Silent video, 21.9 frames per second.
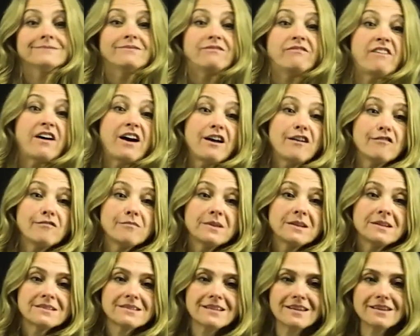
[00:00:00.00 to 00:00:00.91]
5
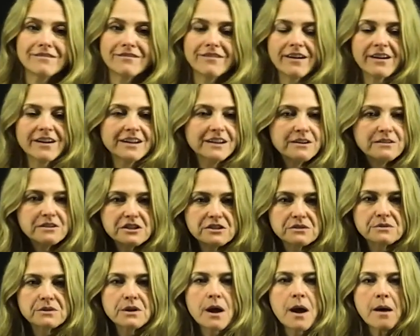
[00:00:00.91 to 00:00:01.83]
minutes on the far,
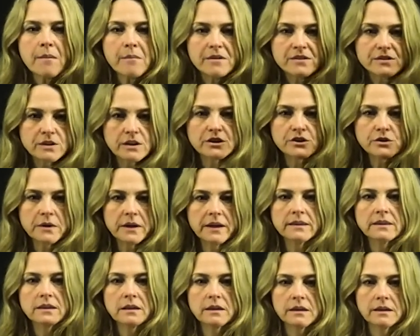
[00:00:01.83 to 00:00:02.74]
just as long as you
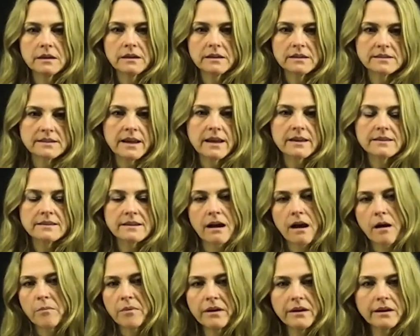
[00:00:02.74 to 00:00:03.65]
hit the stay on
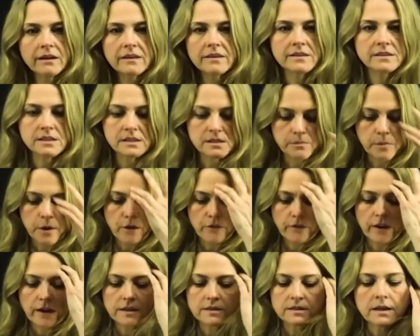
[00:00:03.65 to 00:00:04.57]
topic, this is
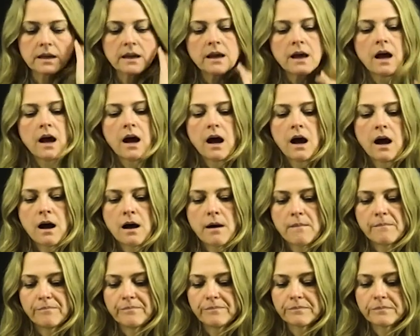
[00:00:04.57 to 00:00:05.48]
perfect.
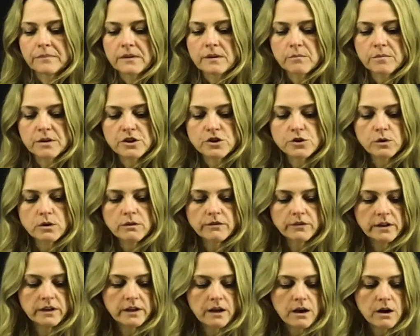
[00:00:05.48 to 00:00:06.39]
But a short
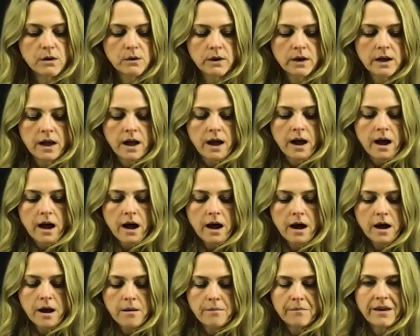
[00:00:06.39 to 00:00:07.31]
video,
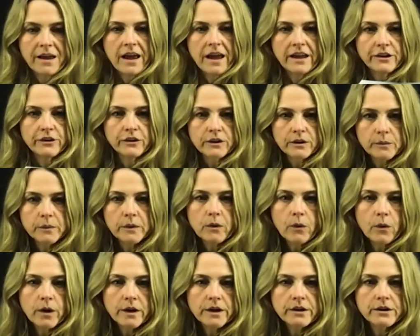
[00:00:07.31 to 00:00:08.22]
and you're going to
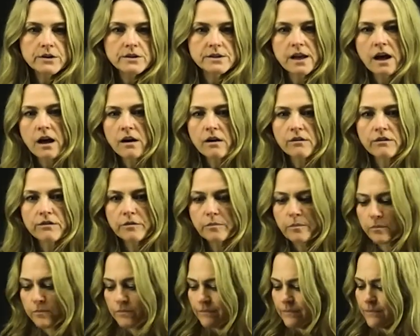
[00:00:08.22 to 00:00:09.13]
record it yourself,
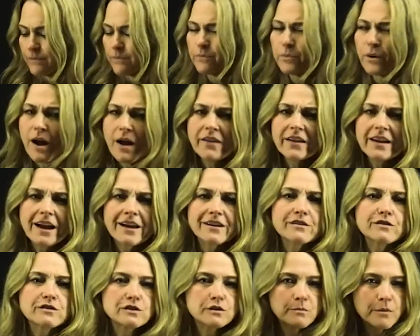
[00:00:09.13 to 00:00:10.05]
probably on
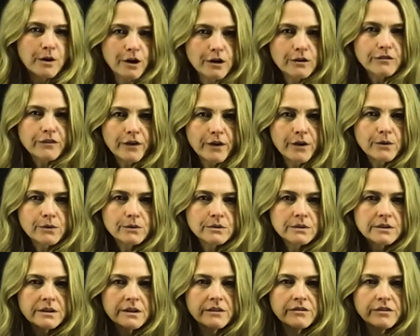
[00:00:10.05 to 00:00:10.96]
your
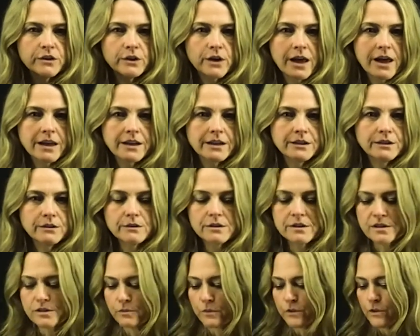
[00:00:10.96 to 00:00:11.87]
smartphone, if you know how to do
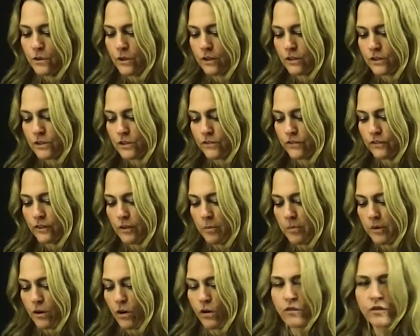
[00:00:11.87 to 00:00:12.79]
this, where you can just
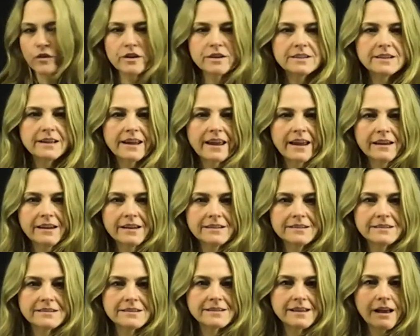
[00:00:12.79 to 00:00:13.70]
flip it over into
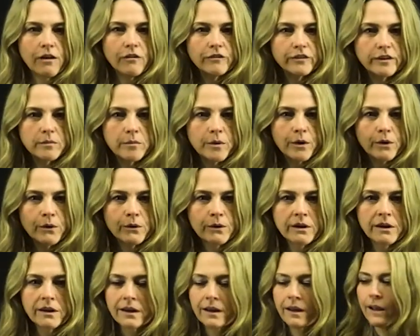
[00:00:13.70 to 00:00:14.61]
selfie mode
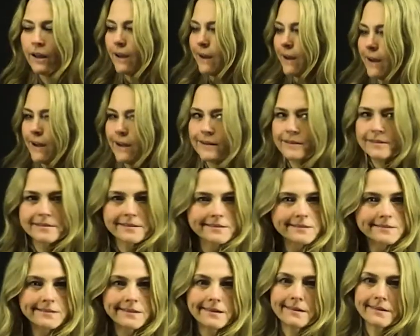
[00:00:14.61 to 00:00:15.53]
and
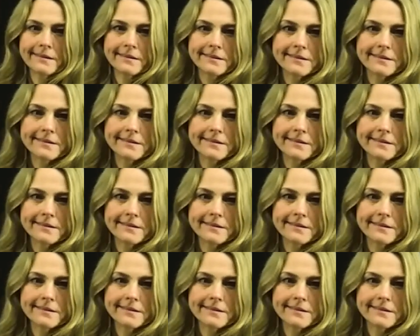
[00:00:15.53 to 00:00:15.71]
just talk